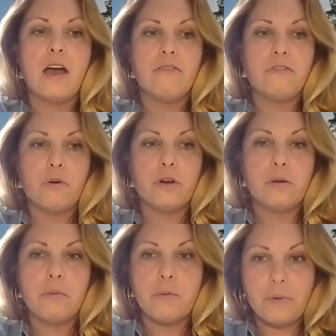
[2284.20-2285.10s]

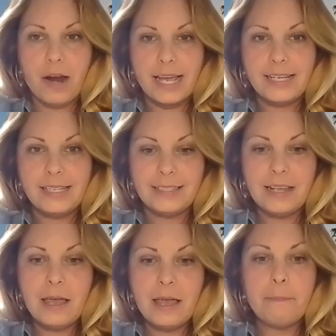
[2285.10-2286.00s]
affordable price,
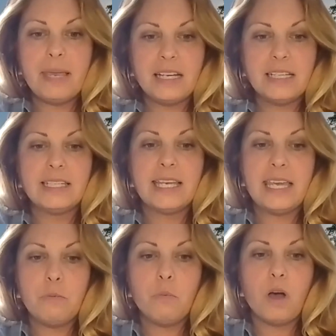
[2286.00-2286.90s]
because
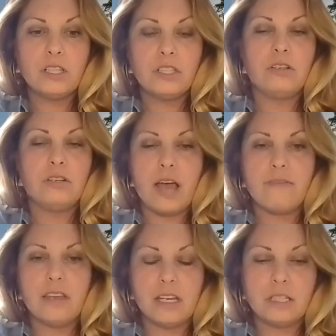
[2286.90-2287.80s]
he wants you to
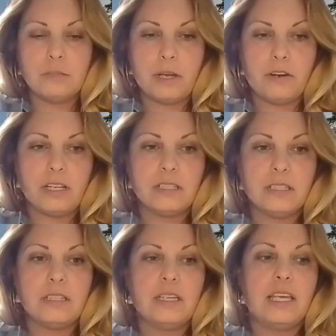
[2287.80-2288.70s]
have the
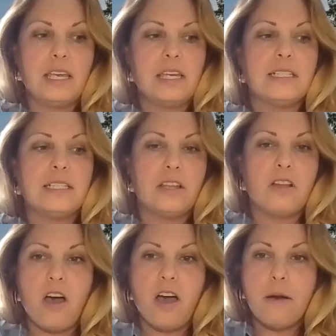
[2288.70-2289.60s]
experience. He is
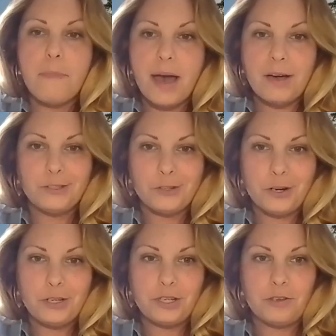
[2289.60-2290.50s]
not about
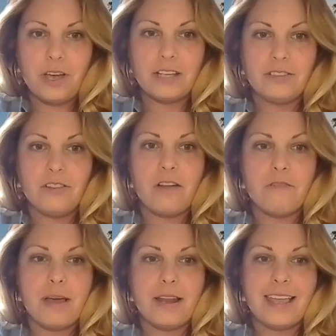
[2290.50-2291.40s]
charging you guys a lot of
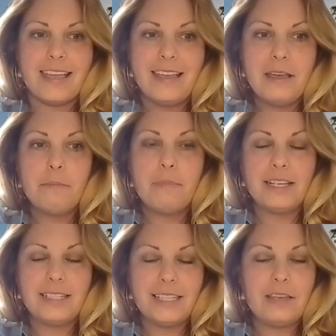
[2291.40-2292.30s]
money,
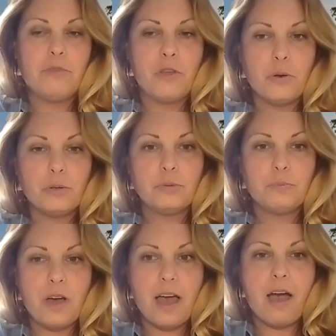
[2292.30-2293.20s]
because he knows
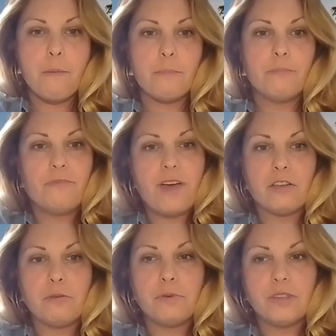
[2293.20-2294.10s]
how
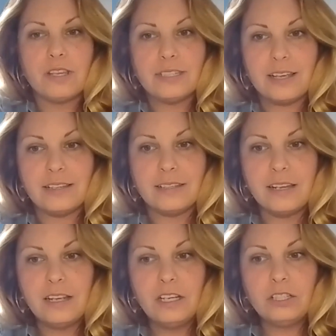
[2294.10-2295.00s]
valuable this is.
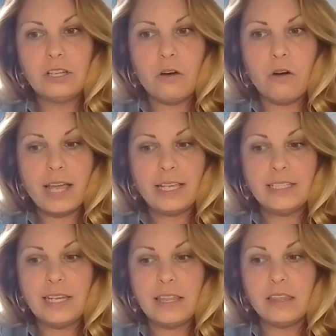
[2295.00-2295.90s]
So I can
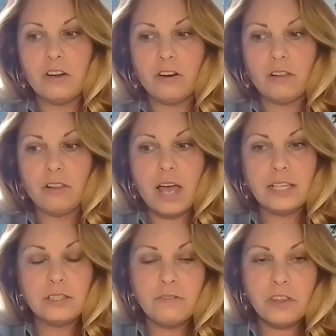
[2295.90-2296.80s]
say that there are
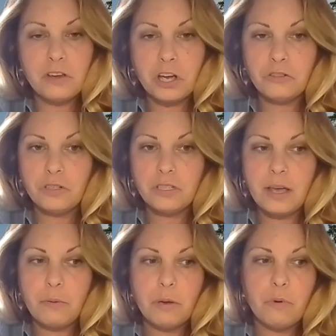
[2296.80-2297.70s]
lots of other countries
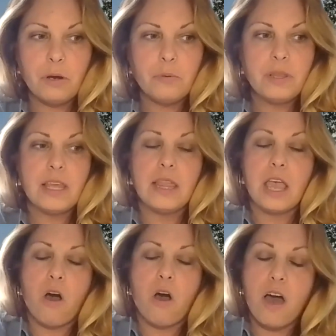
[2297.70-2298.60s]
that we work with and
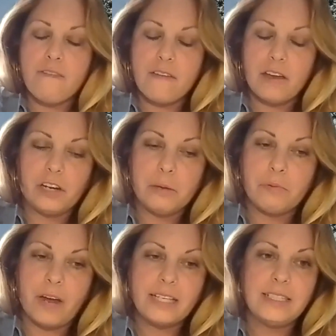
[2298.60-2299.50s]
they all have varying
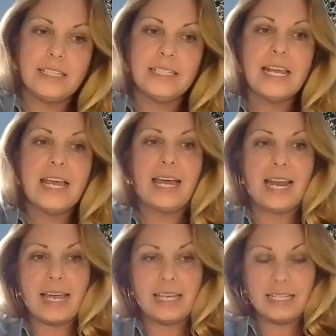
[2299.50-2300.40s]
prices.
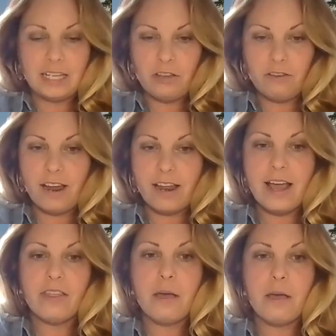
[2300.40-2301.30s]
And I can tell you right
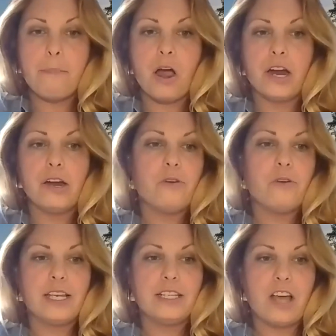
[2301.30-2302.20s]
now that Bart,
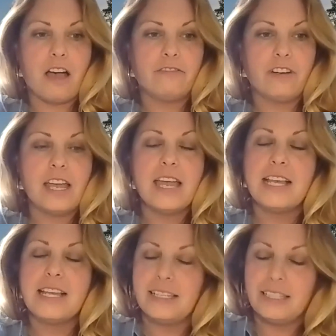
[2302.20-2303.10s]
what he's offering
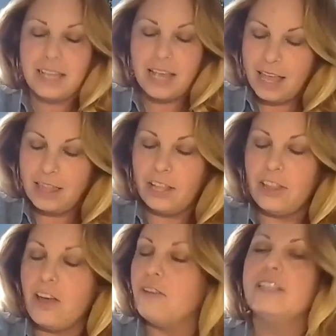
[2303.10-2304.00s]
is the
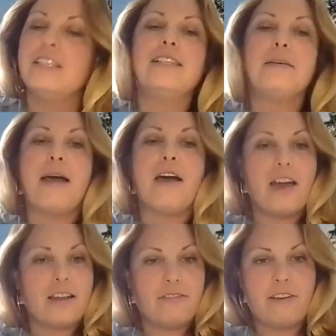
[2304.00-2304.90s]
lowest amount
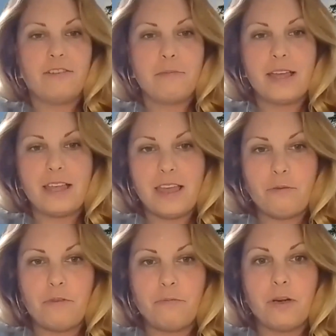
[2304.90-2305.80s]
out of everybody
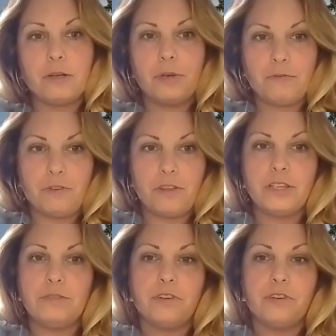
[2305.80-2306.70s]
that we've worked with for
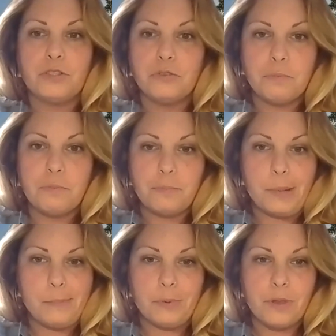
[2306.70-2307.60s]
this first group of
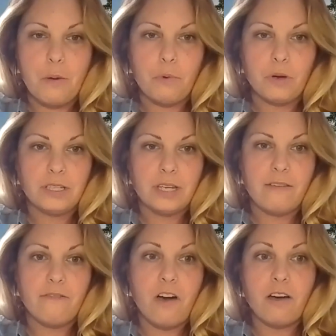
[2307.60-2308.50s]
people that want to get
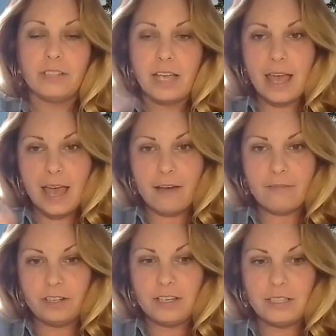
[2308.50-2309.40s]
involved
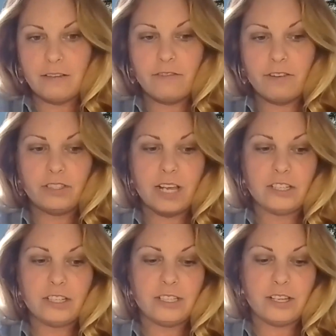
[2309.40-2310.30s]
after this info
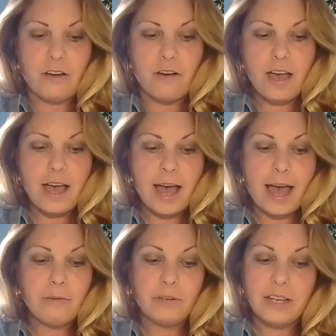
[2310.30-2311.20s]
session. So
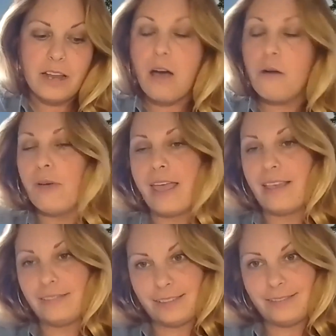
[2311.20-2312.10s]
I would not wait.